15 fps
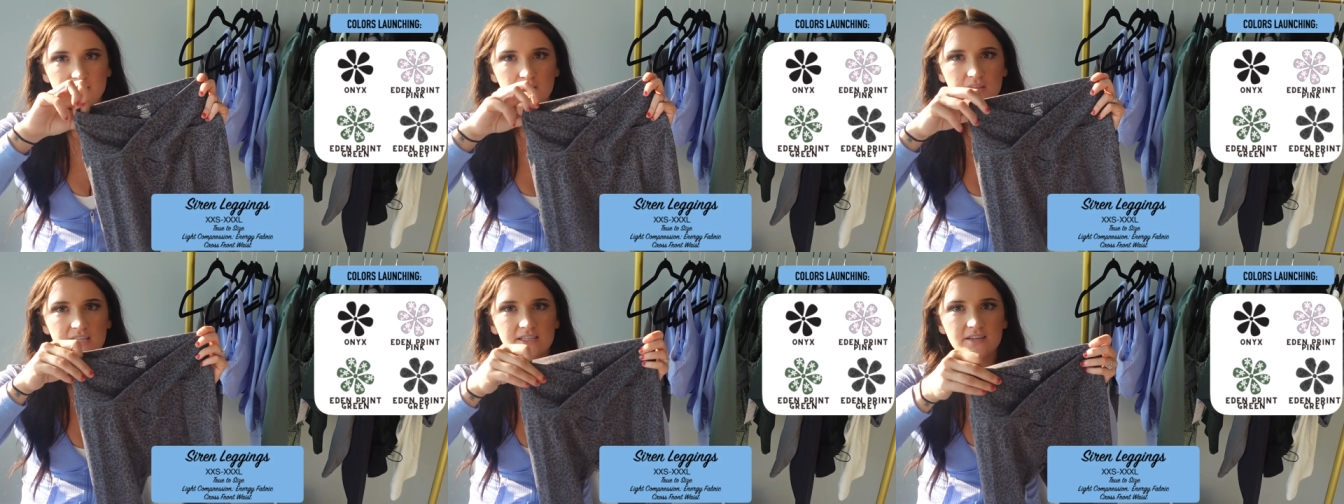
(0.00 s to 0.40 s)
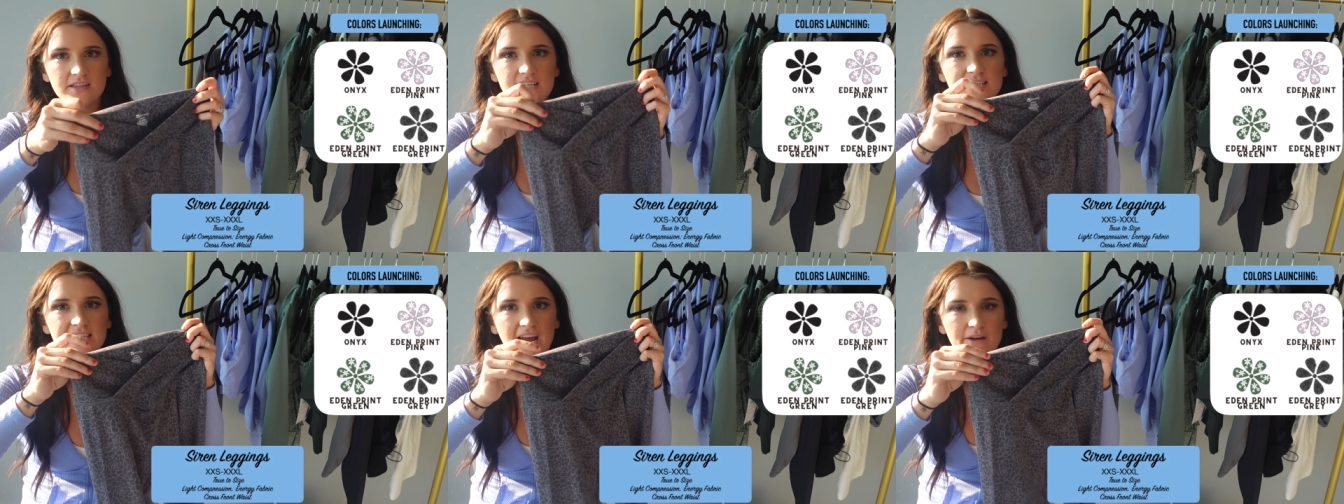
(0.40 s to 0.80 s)
So these are
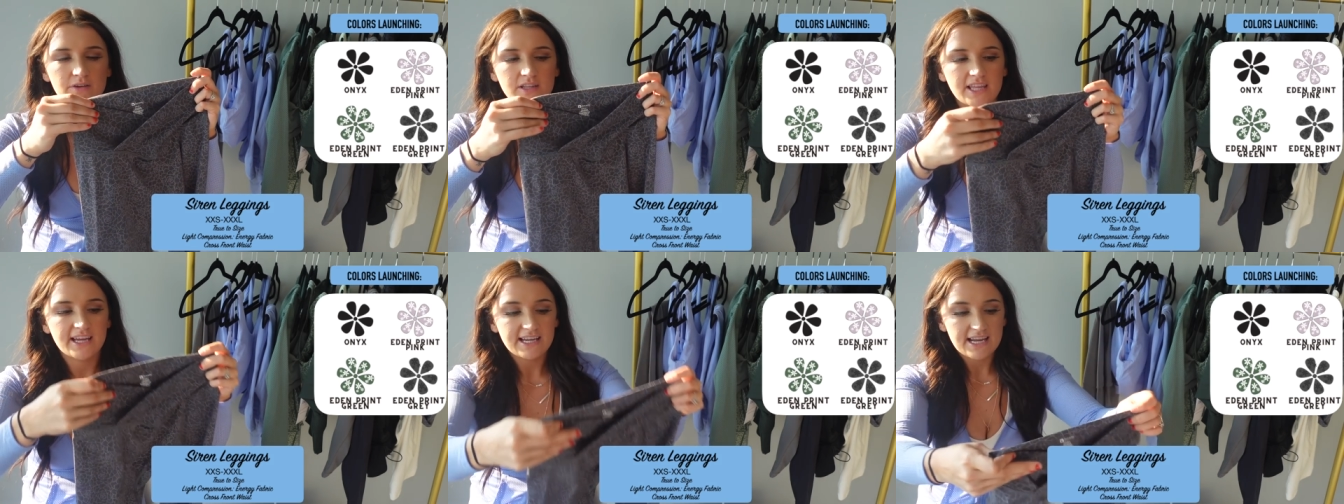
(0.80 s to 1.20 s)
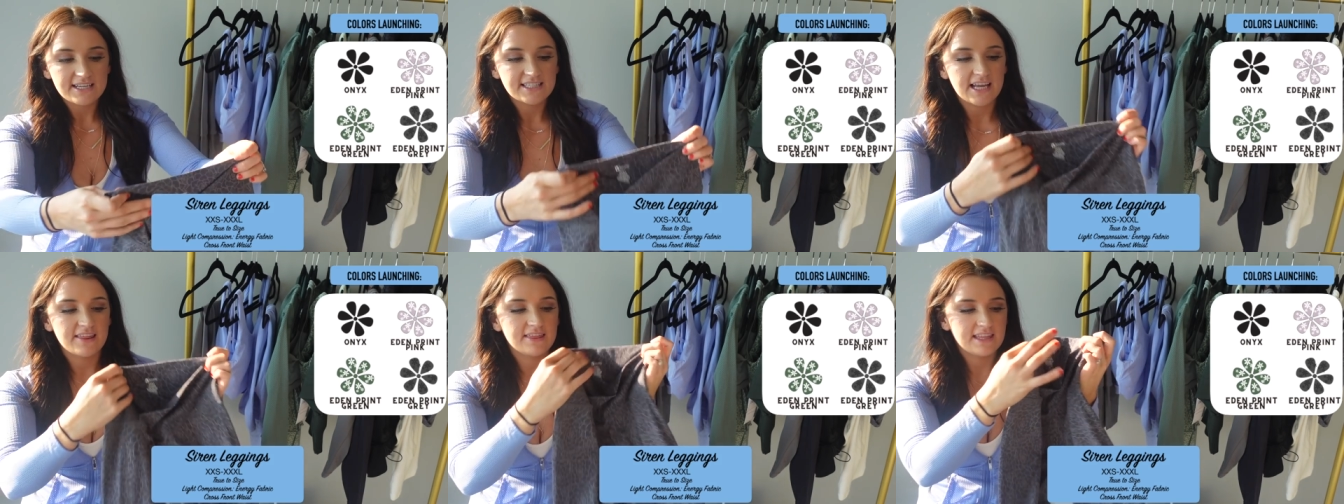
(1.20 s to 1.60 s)
the Siren
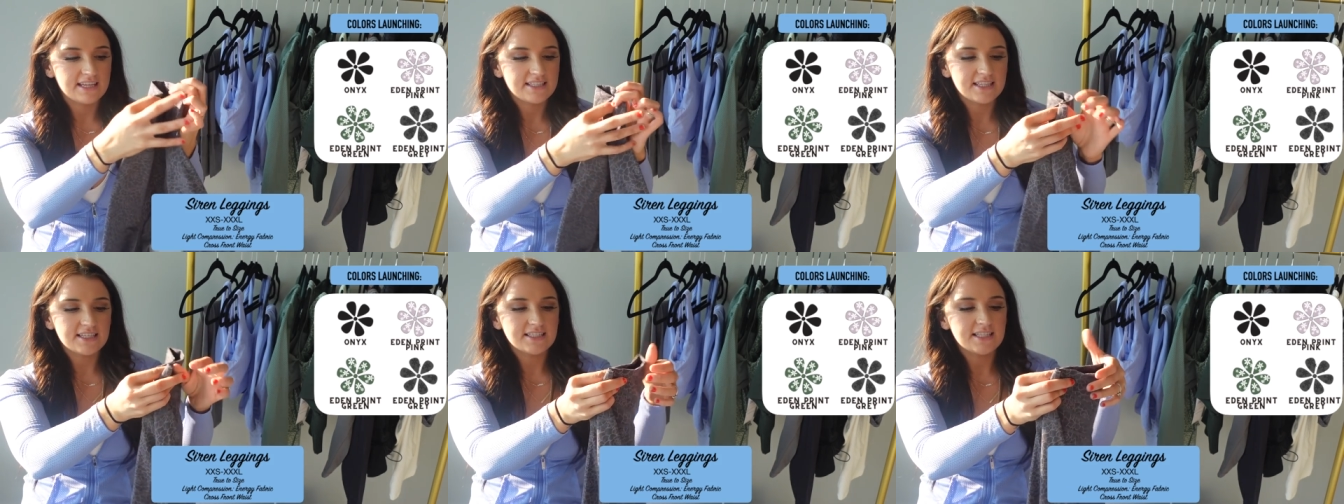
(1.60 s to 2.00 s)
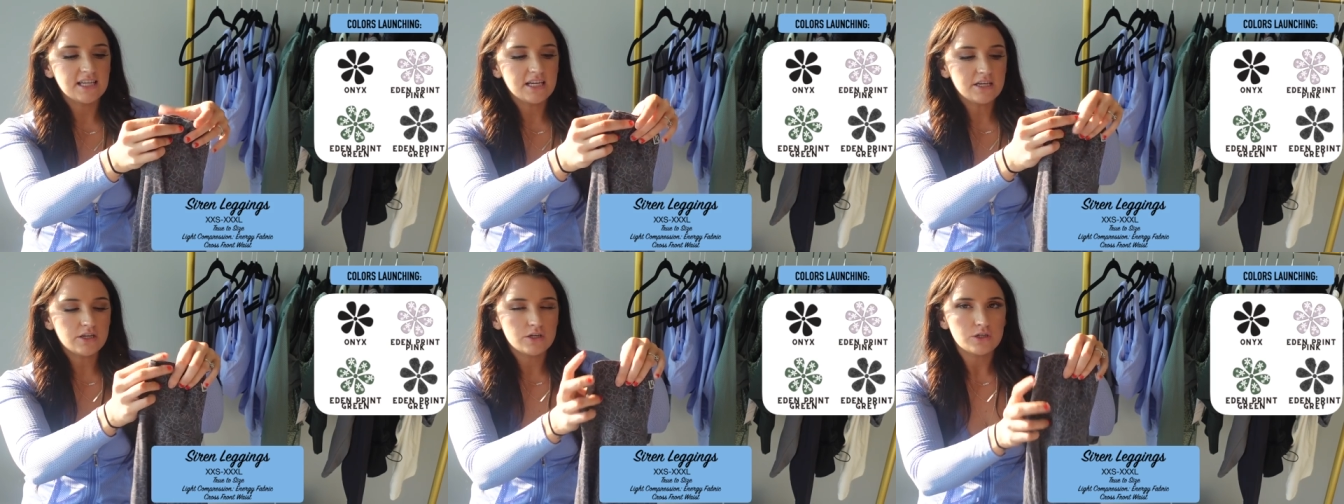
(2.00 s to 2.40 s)
leggings, and this is
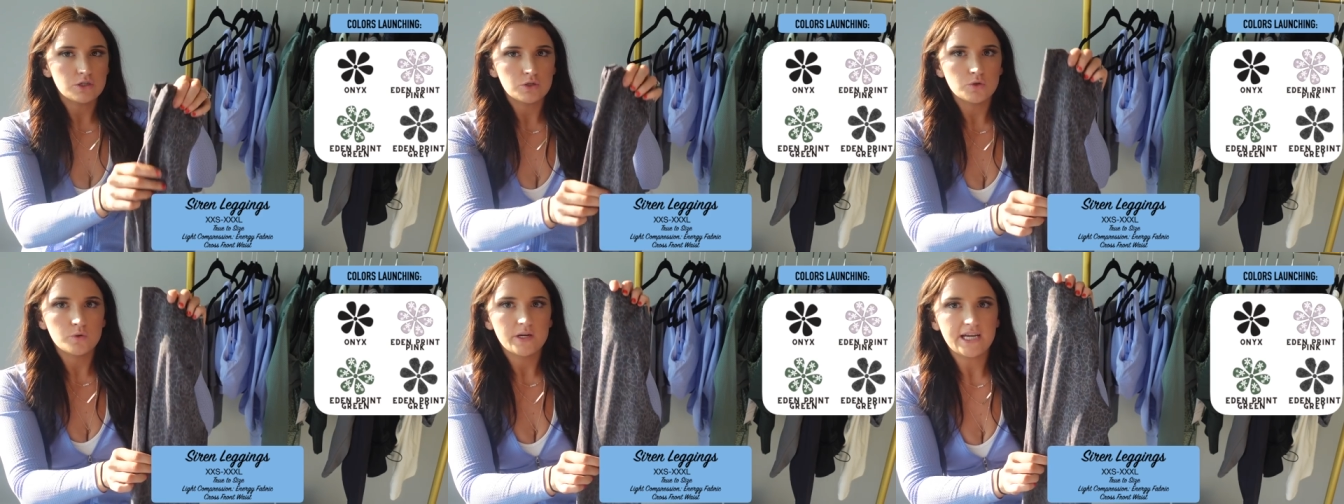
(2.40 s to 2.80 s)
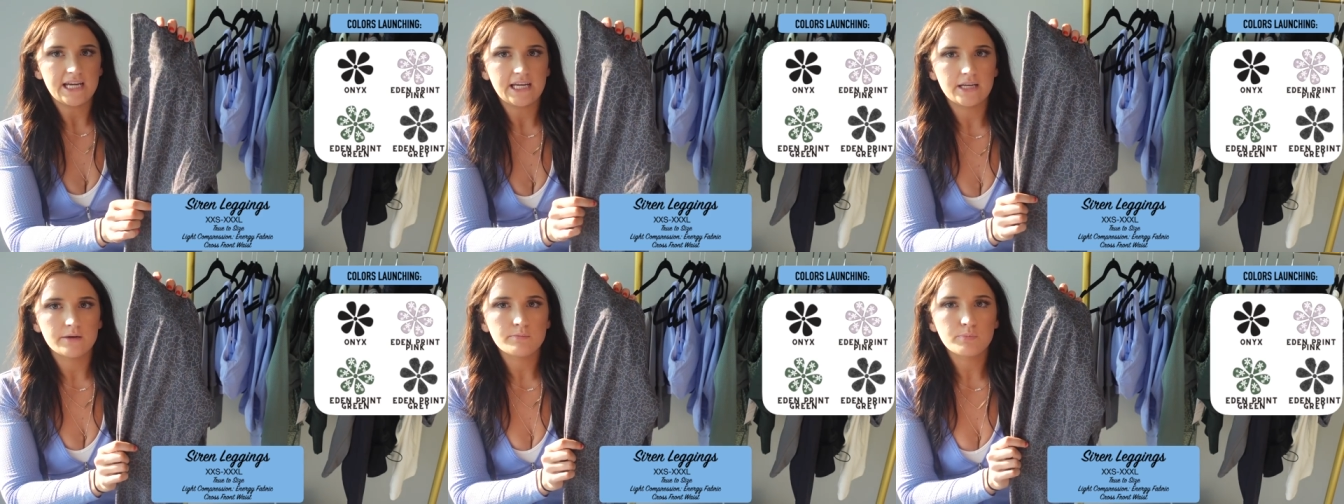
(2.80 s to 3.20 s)
the new
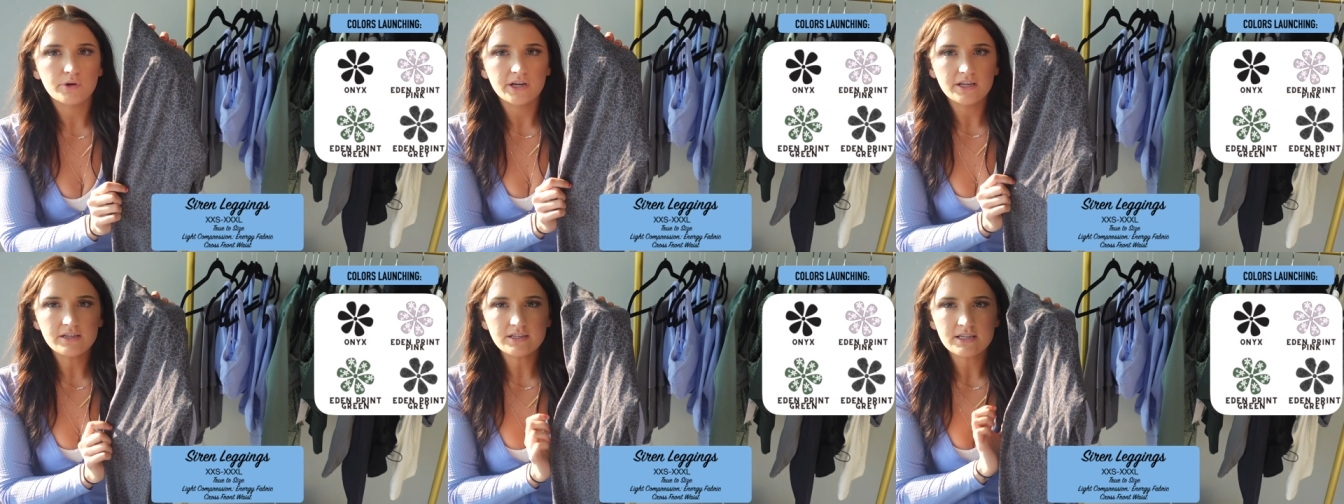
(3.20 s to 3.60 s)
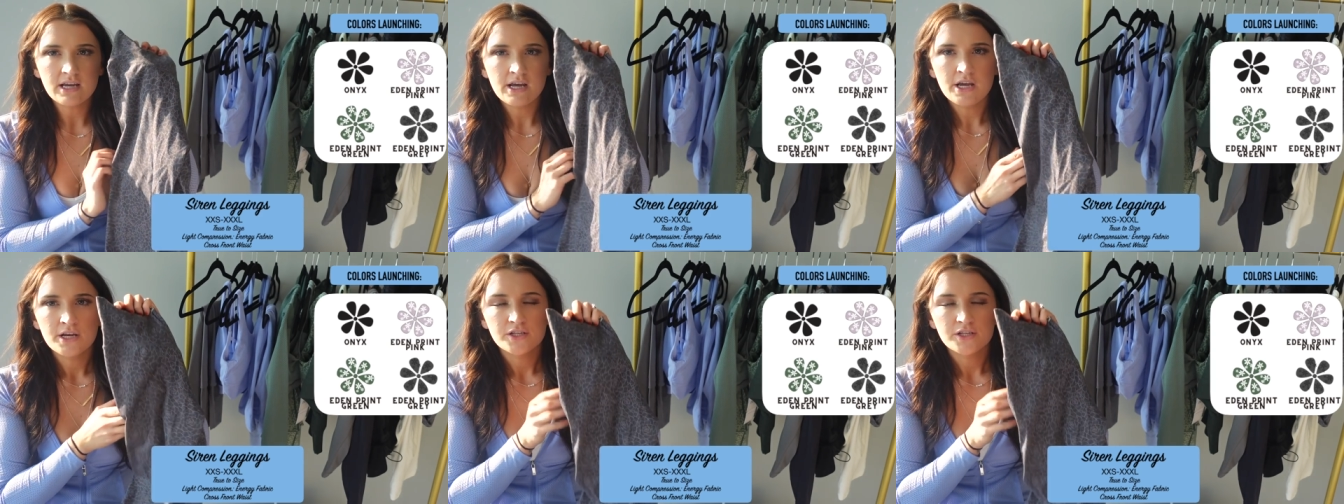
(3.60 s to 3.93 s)
Eden print.